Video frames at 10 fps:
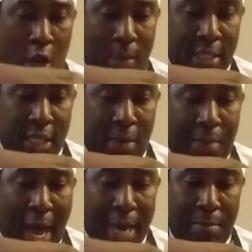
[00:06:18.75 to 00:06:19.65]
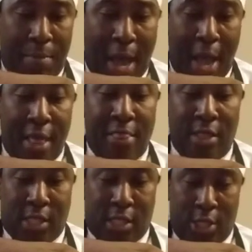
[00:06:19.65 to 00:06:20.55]
the way to the bottom
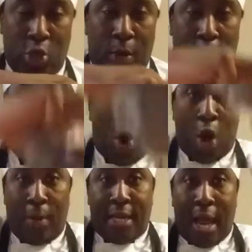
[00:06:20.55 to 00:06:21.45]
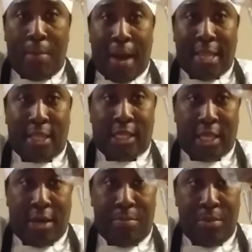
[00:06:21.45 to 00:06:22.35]
you want to go all the way down by the
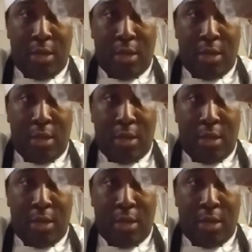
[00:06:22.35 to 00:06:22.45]
tip.